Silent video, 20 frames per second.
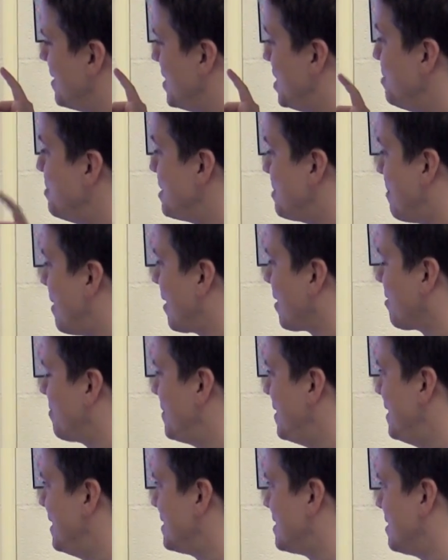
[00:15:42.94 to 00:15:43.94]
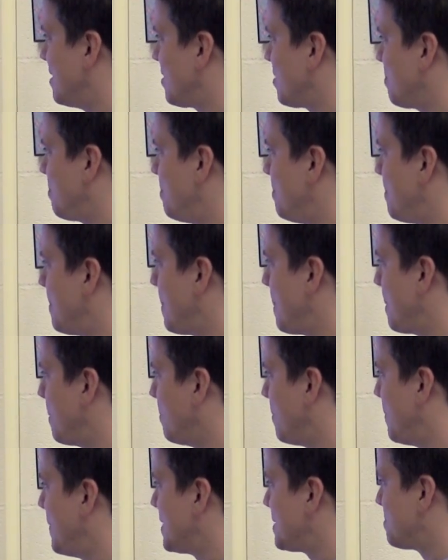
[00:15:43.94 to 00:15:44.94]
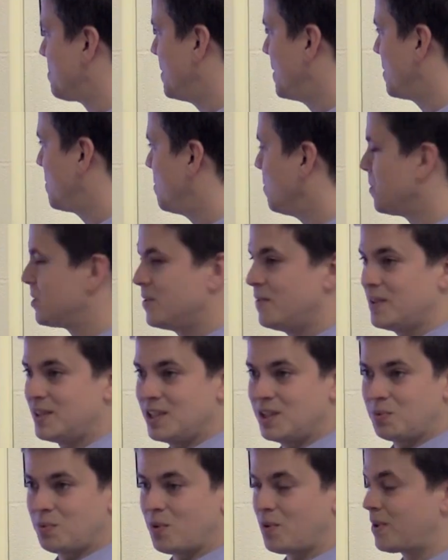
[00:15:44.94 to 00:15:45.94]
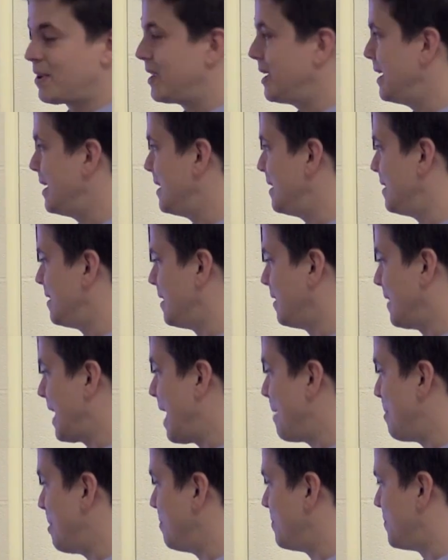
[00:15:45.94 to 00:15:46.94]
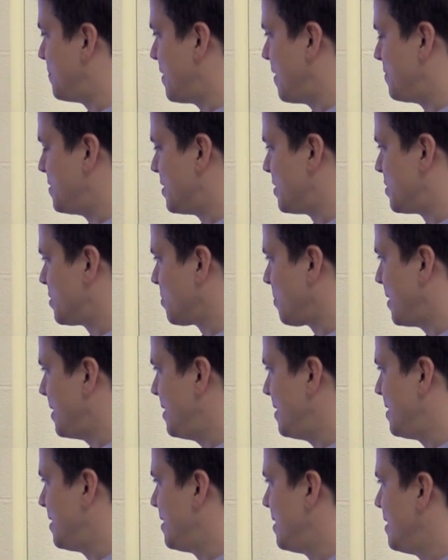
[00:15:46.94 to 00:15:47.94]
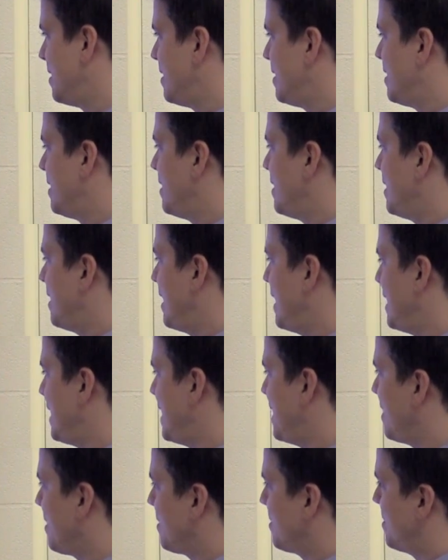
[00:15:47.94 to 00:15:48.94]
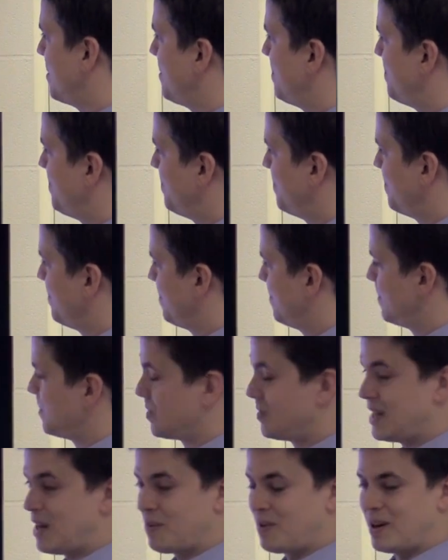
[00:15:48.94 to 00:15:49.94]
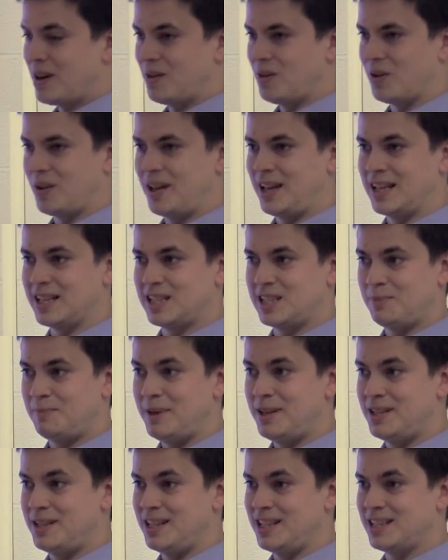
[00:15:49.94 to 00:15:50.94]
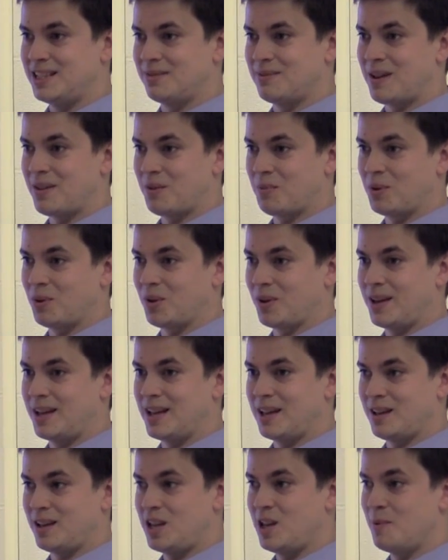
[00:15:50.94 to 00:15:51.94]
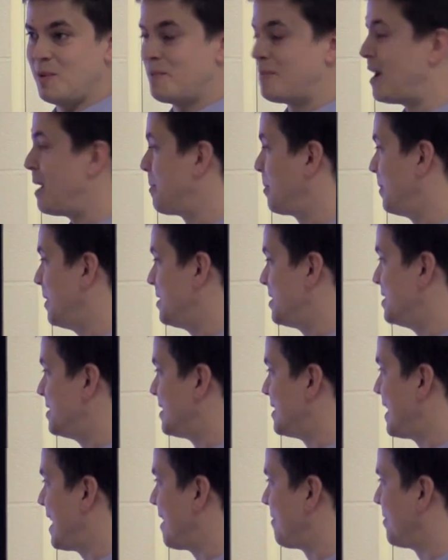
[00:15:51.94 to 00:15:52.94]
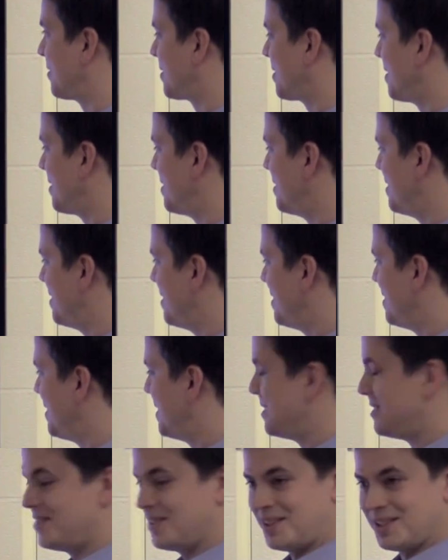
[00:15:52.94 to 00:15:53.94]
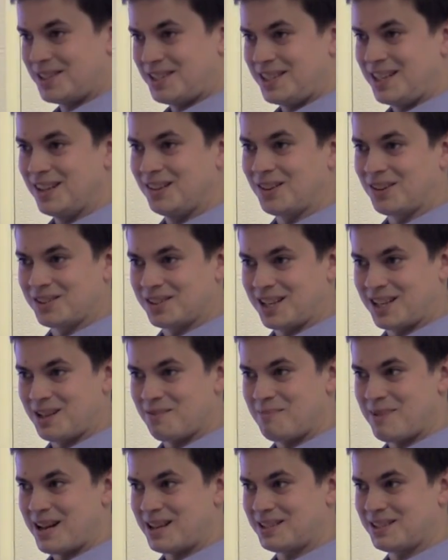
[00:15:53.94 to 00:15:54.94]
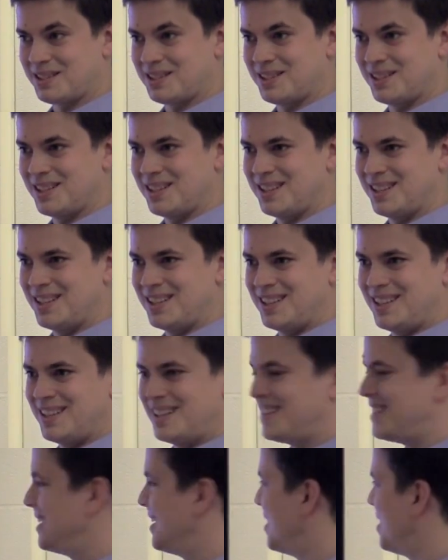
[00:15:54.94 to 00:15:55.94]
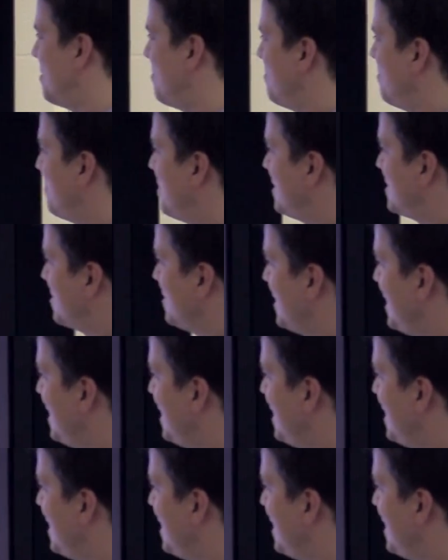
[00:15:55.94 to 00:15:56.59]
human demography is another one that's pretty cool. So this is work in the lab I've just joined, and here, so now we're not looking at species, rather we're looking at human populations in Africa. As you can see, it looks like a mess. But so